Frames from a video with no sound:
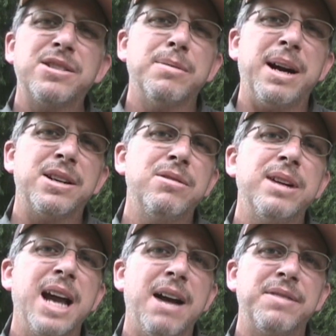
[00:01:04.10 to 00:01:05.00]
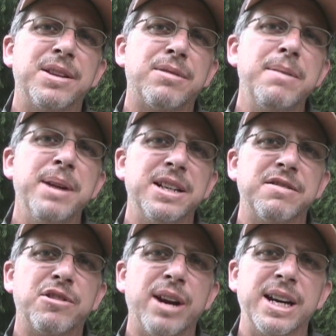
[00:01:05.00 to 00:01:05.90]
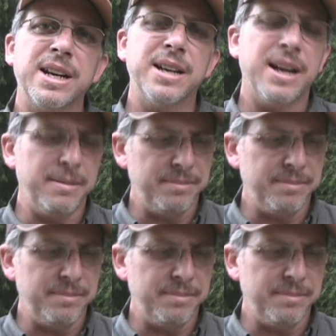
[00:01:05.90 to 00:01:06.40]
to about 2.5 to 3 minutes of cranking time.